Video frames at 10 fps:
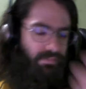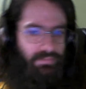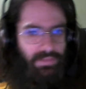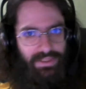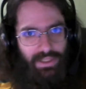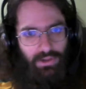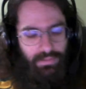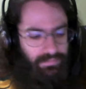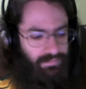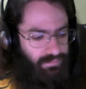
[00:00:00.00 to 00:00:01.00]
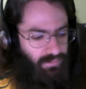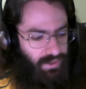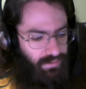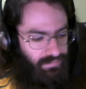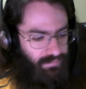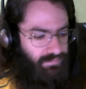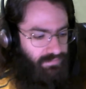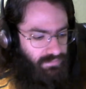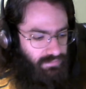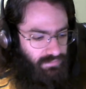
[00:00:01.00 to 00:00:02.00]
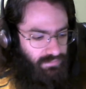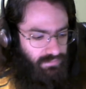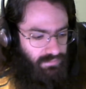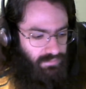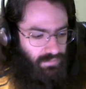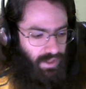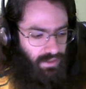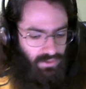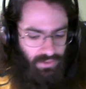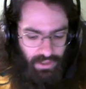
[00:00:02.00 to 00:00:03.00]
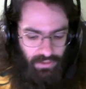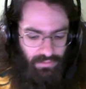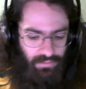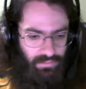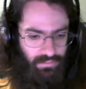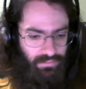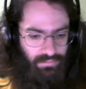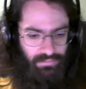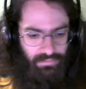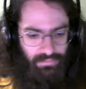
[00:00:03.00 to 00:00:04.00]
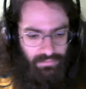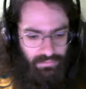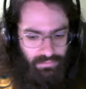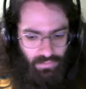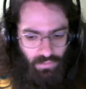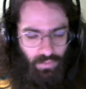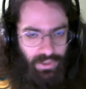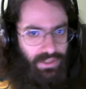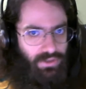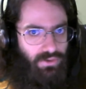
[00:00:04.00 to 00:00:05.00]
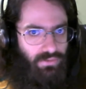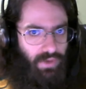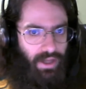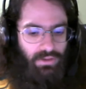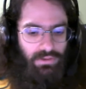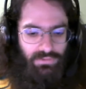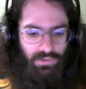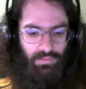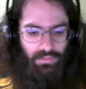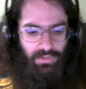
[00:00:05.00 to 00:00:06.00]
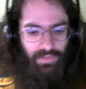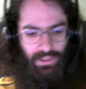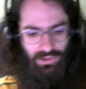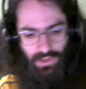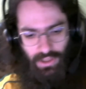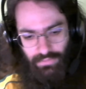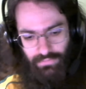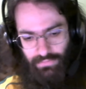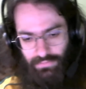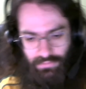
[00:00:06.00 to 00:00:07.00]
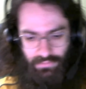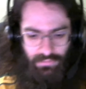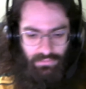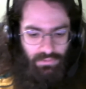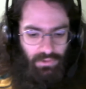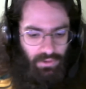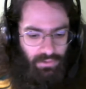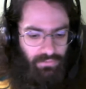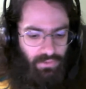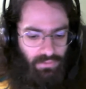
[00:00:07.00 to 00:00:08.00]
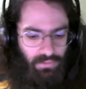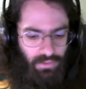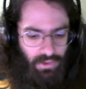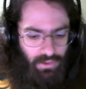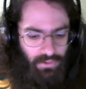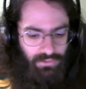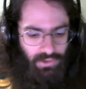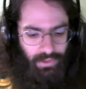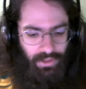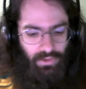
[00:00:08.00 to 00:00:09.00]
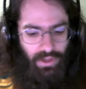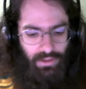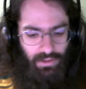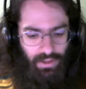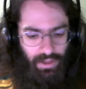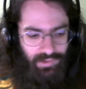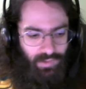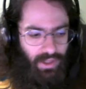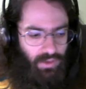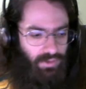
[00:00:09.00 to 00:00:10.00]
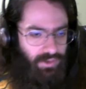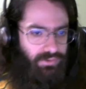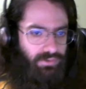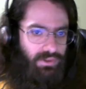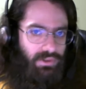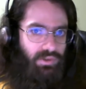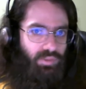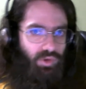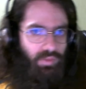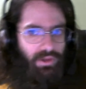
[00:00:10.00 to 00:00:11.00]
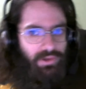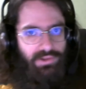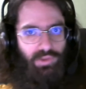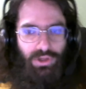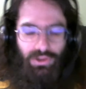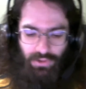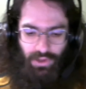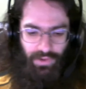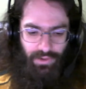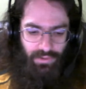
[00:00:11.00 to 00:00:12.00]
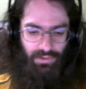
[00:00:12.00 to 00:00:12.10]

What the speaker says: etc. Right? And then you can read your files from the flash drive on the phone. So I'm like, great, that is what I will use to put my custom ringtone on there.